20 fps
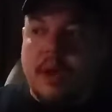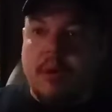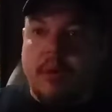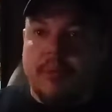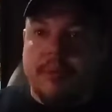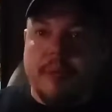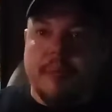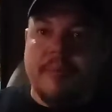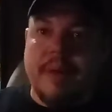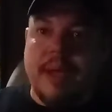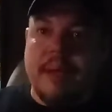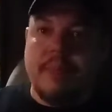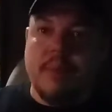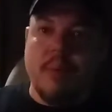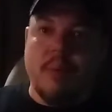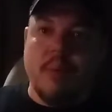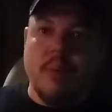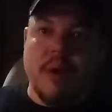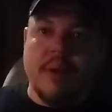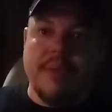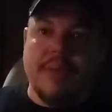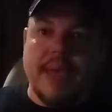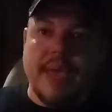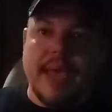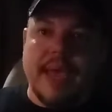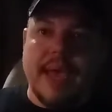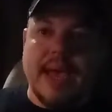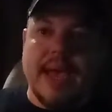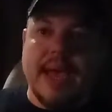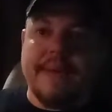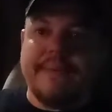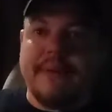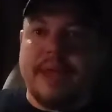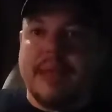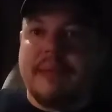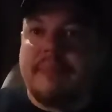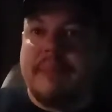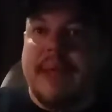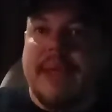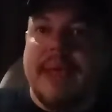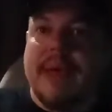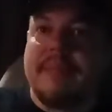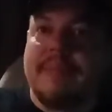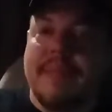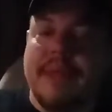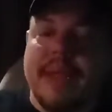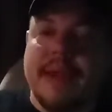with the paperwork they have, and bam,